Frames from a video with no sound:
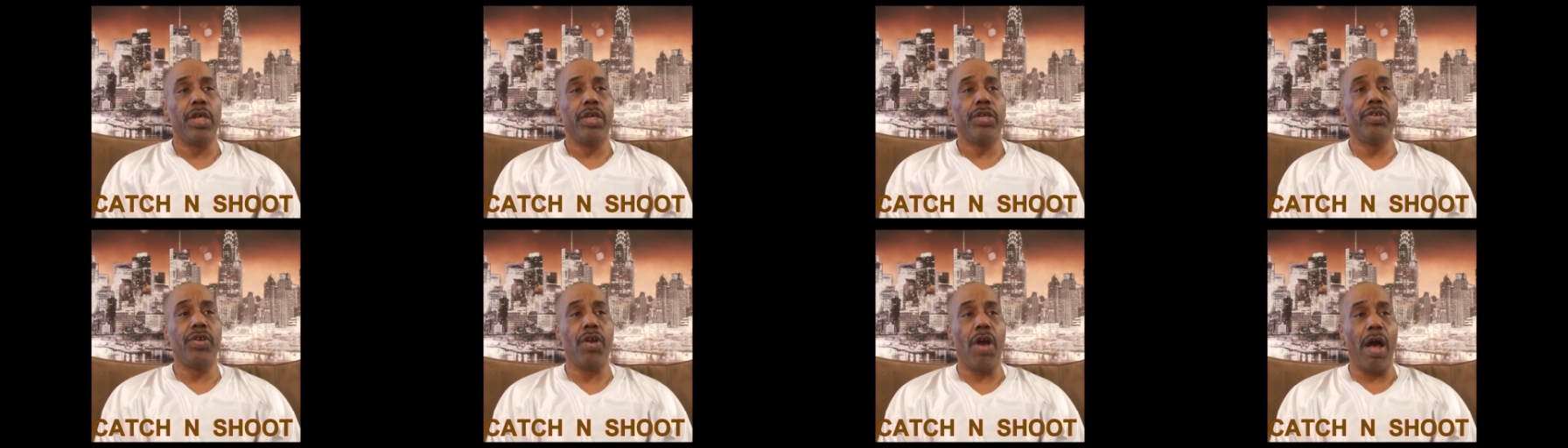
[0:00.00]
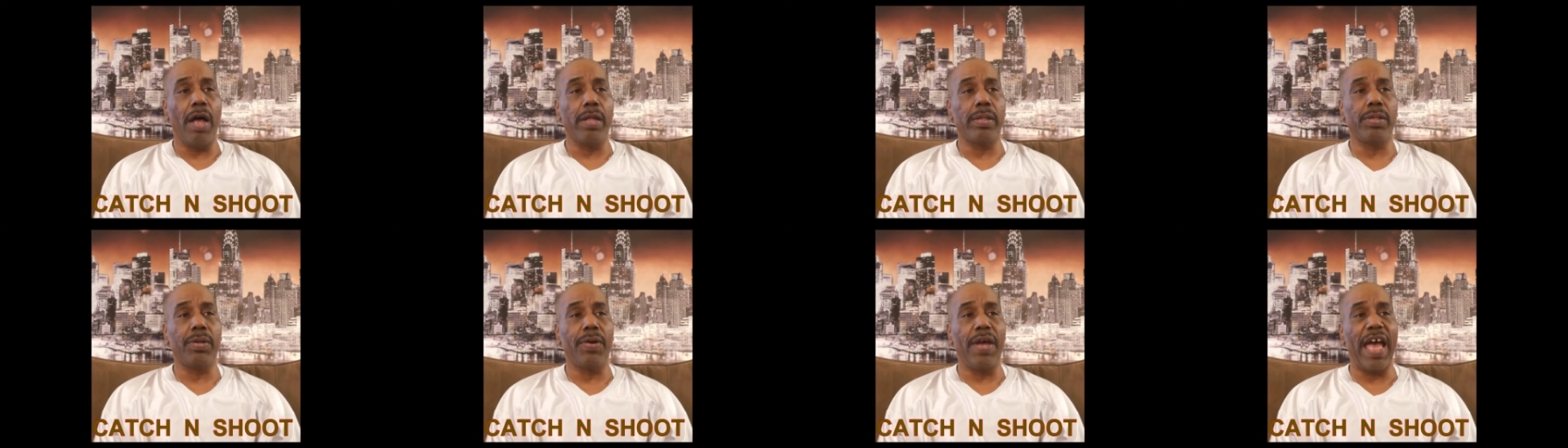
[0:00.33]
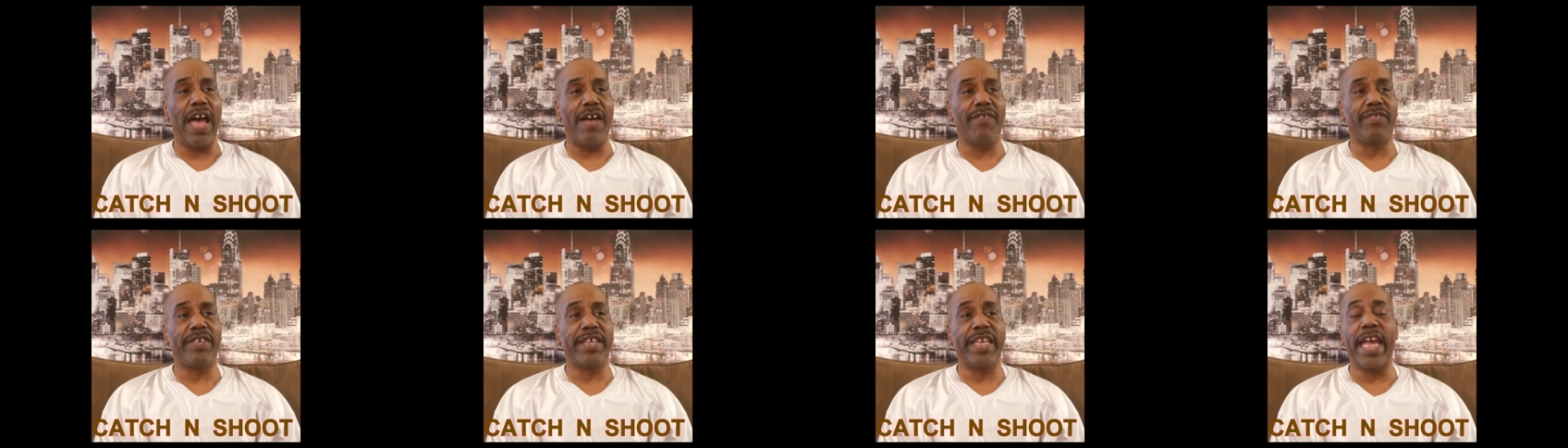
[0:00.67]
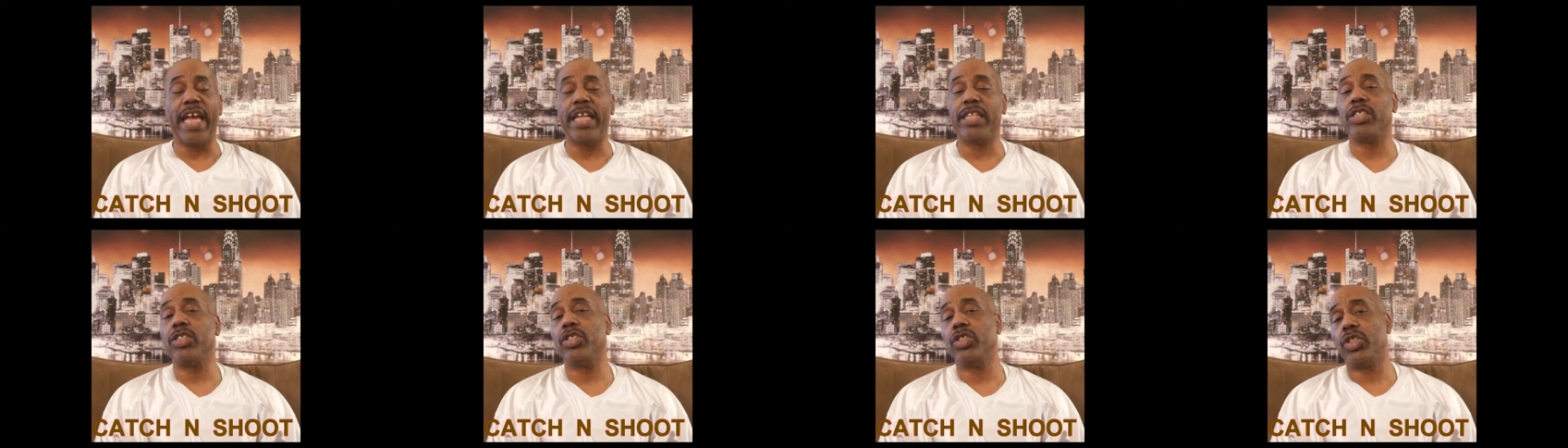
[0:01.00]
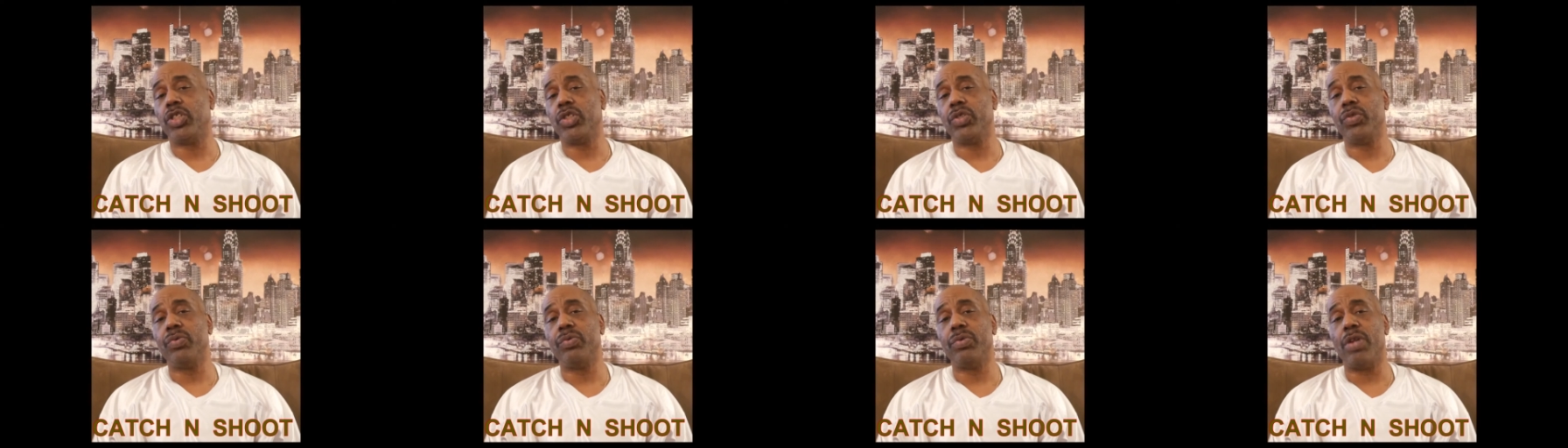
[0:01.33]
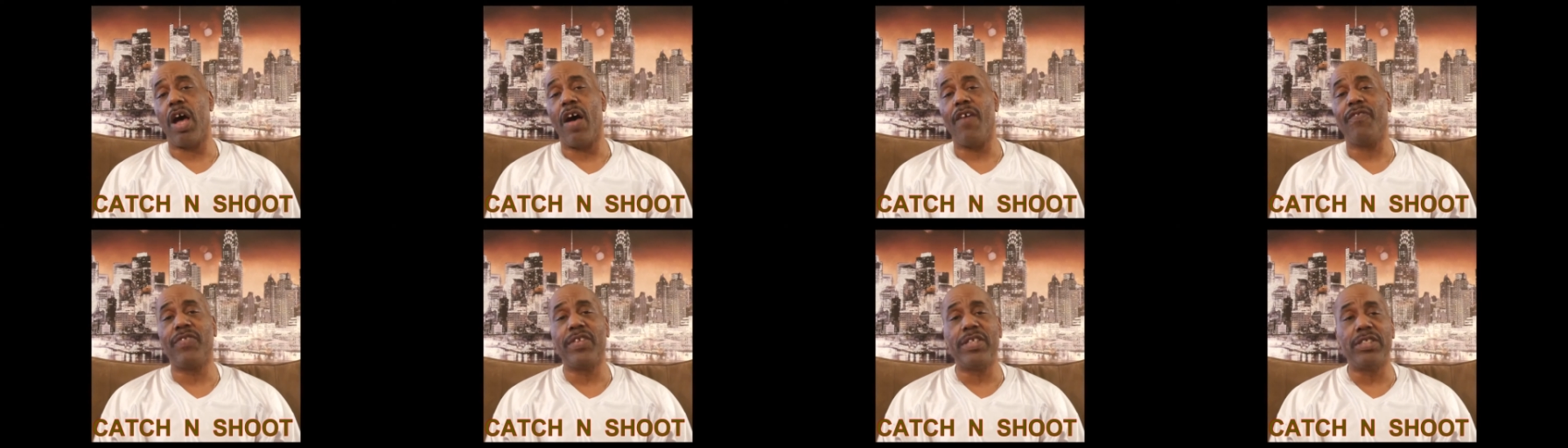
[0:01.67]
You also have catch and shooting
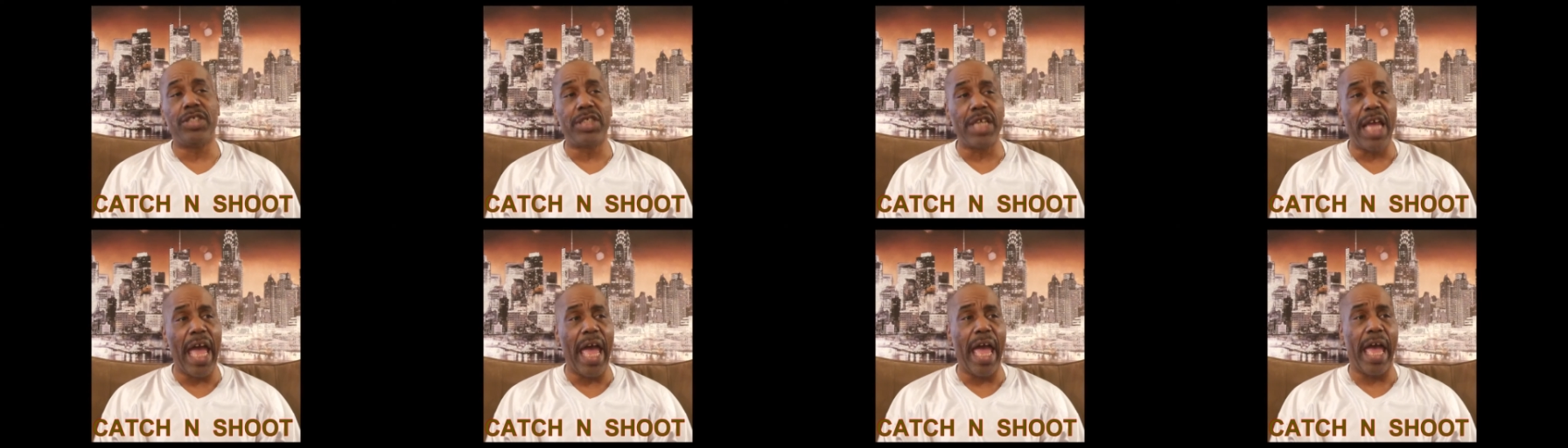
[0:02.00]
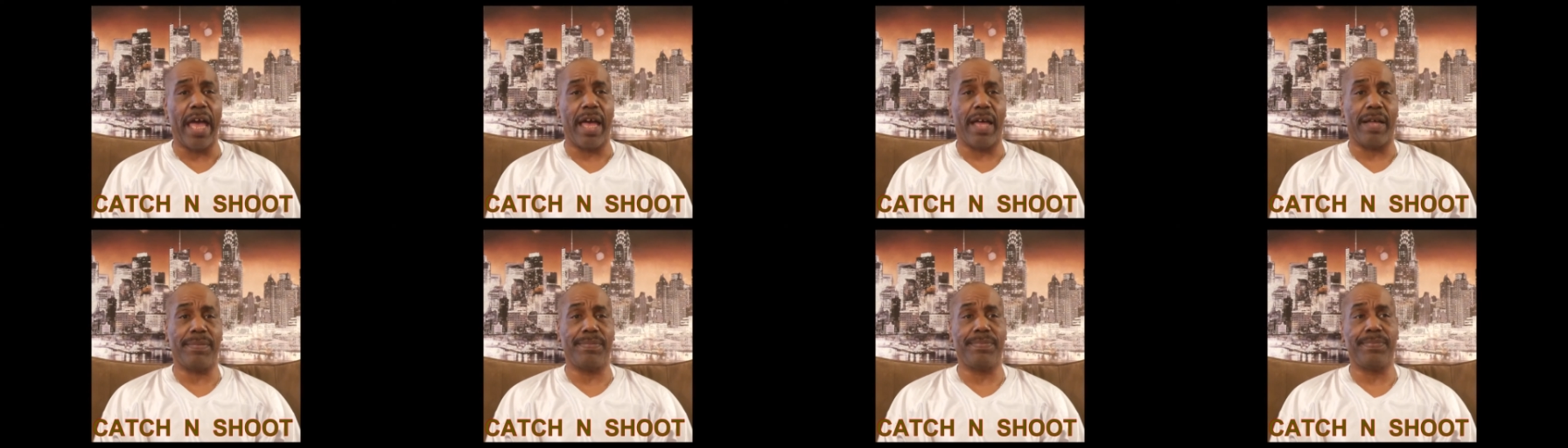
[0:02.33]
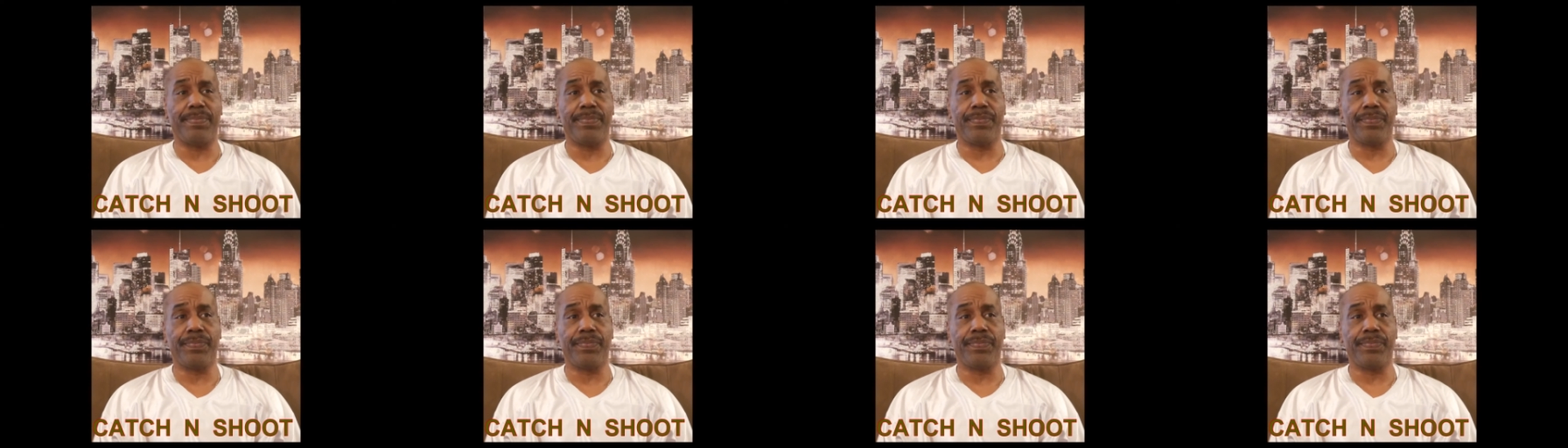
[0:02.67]
off the jab.